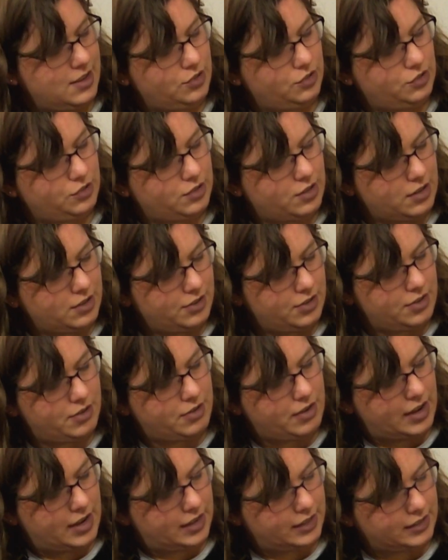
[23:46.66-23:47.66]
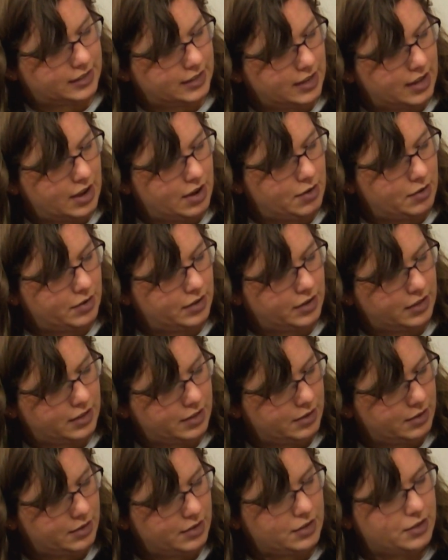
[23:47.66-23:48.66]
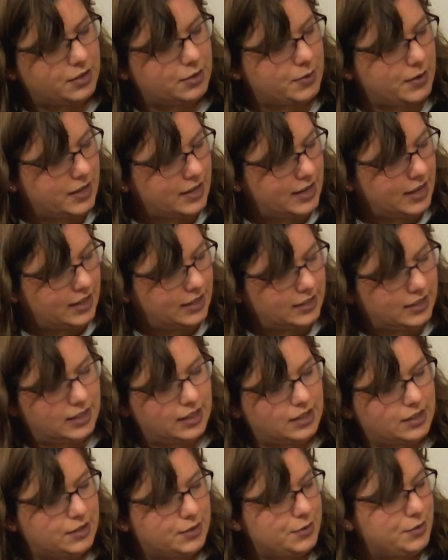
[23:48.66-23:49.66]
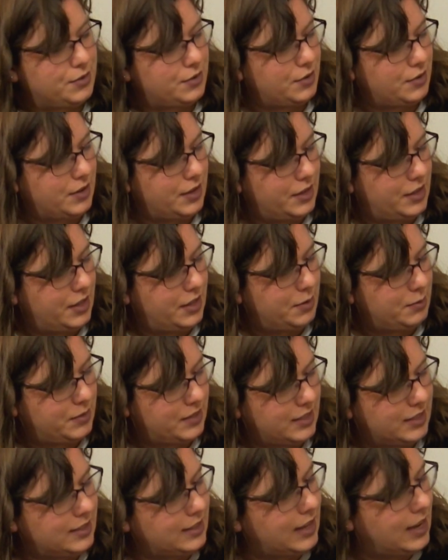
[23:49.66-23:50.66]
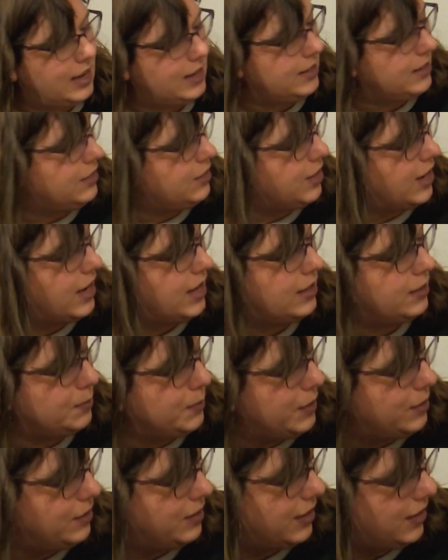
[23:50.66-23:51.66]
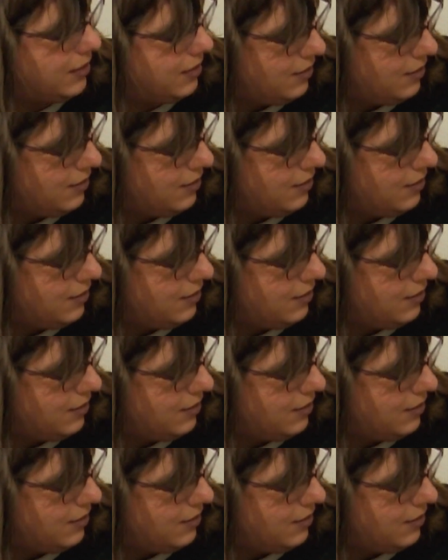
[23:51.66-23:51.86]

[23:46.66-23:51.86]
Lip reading: Did y'all know Eisenhower included square dancing in school curriculums because he hated jazz music?